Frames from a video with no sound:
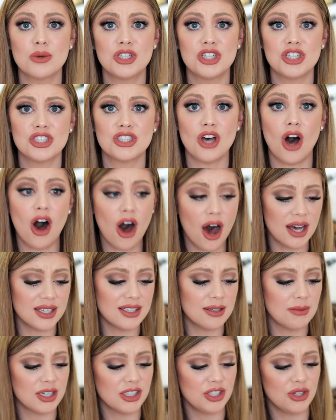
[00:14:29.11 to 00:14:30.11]
which is
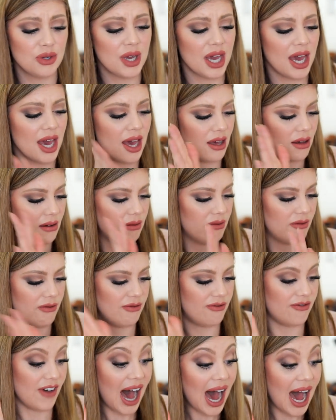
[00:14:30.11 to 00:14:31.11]
awesome because you get
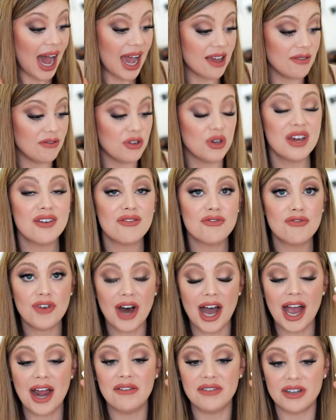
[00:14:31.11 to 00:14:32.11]
5. You get
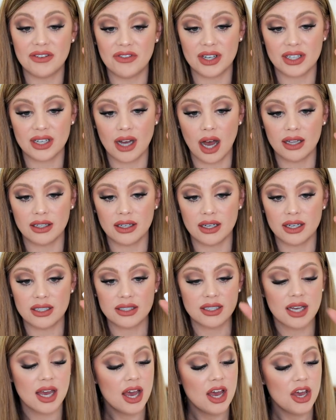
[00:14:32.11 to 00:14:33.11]
5 different
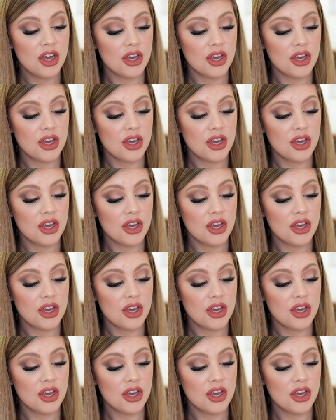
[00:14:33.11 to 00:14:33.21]
colors.